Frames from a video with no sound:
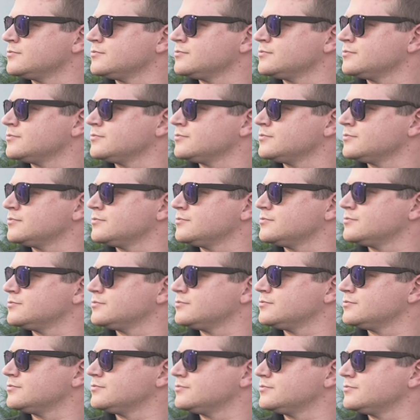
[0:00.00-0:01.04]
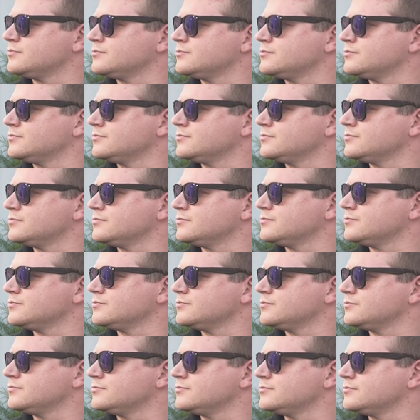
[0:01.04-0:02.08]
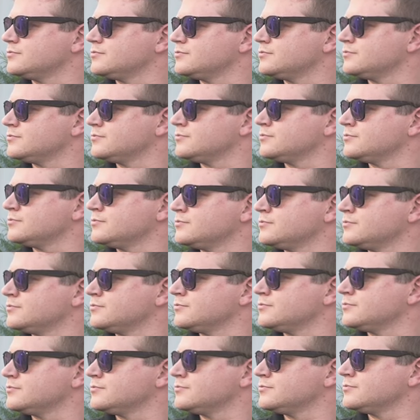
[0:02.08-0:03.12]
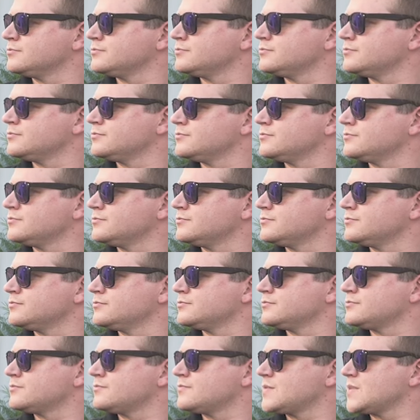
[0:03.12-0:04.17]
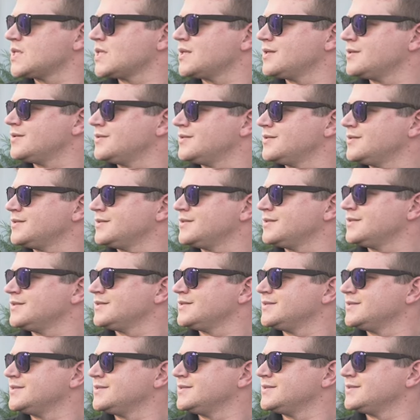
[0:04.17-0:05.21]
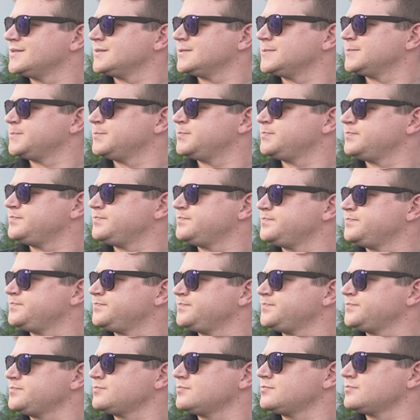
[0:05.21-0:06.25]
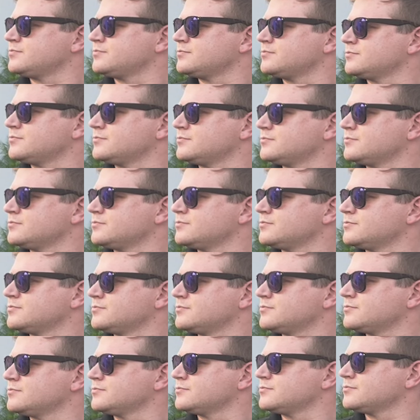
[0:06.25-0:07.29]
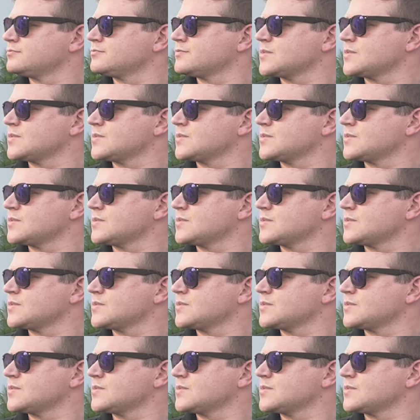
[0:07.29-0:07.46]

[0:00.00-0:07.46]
No words are spoken by the person on screen.